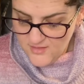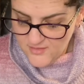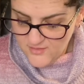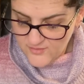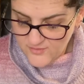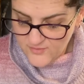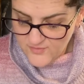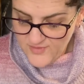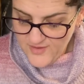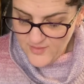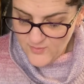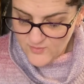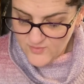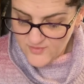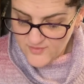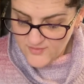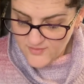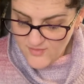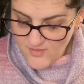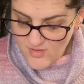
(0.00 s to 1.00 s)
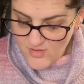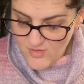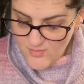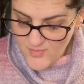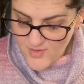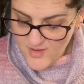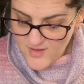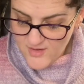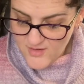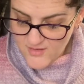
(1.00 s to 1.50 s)
so that was all
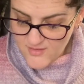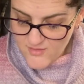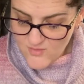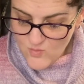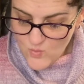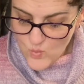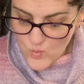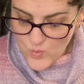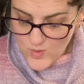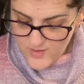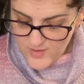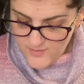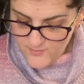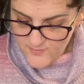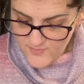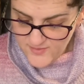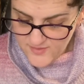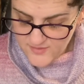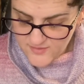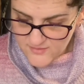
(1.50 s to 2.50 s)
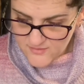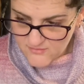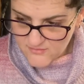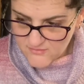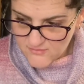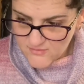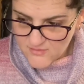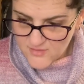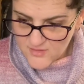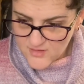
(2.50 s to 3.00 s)
my whips.
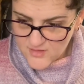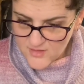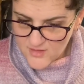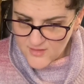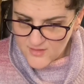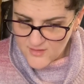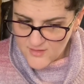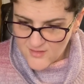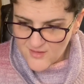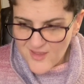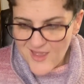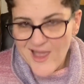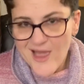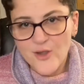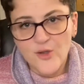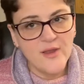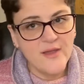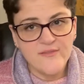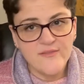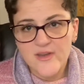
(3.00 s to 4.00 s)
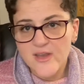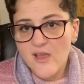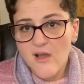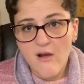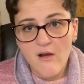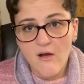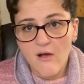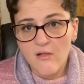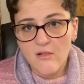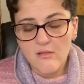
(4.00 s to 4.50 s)
I don't have any
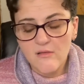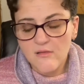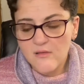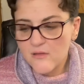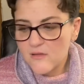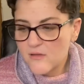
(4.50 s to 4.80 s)
haul